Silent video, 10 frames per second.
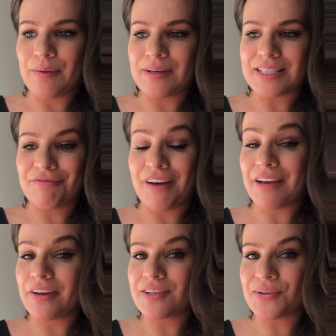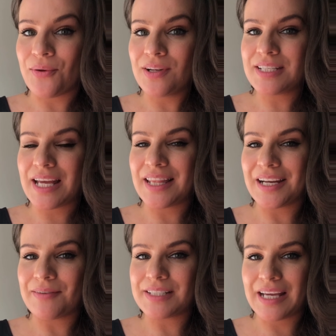was 5 years old, and there was